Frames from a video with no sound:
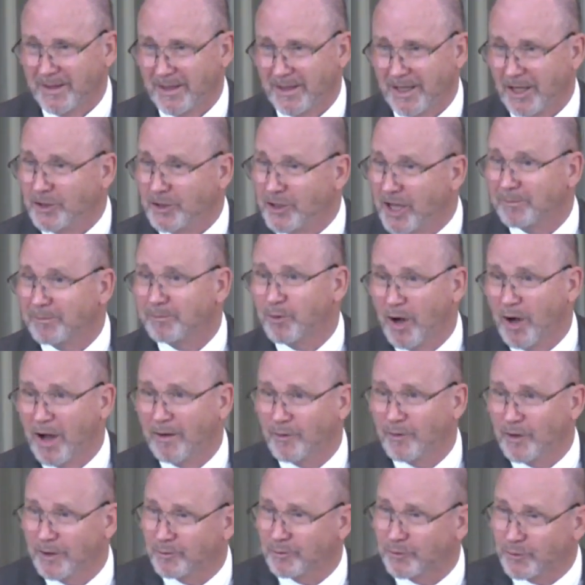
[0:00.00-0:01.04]
And yet,
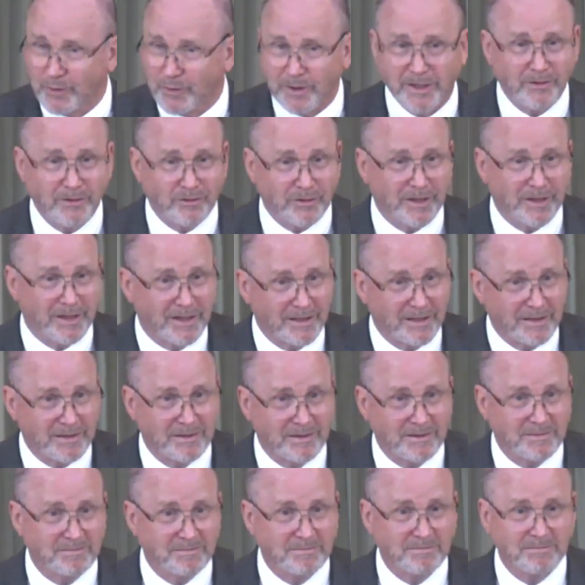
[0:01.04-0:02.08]
Proverbs 3 says
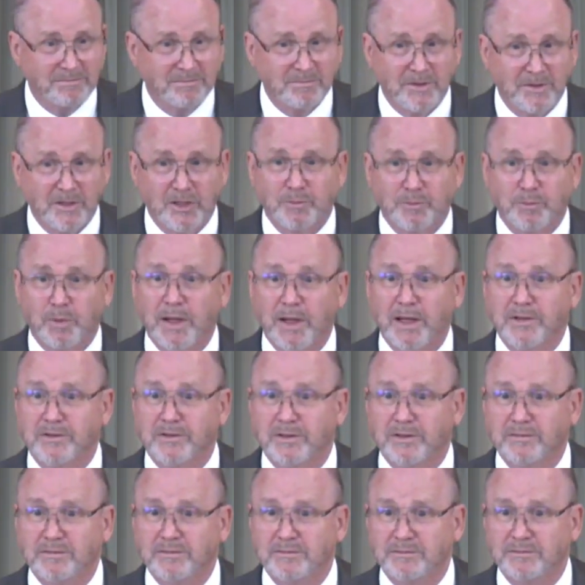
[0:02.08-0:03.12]
it's
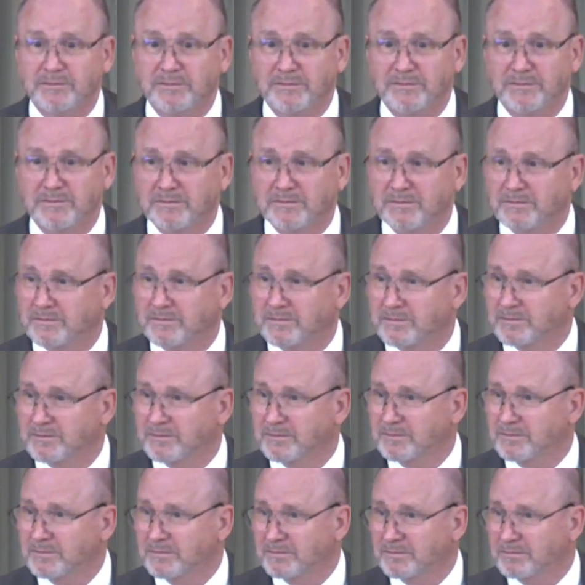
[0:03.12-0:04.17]
pleasant,
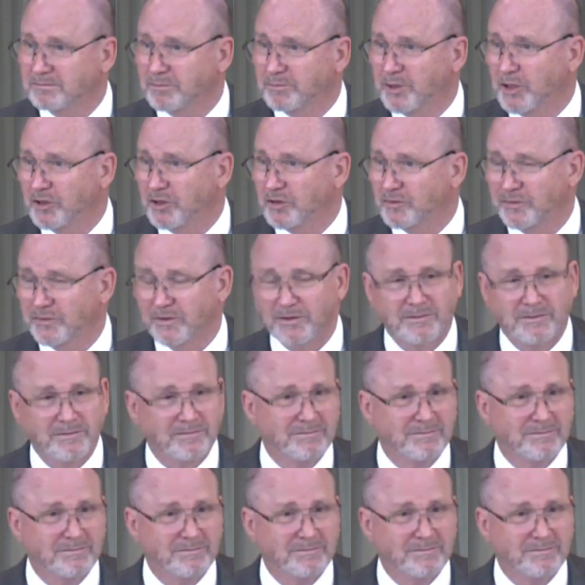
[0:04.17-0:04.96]
peaceful.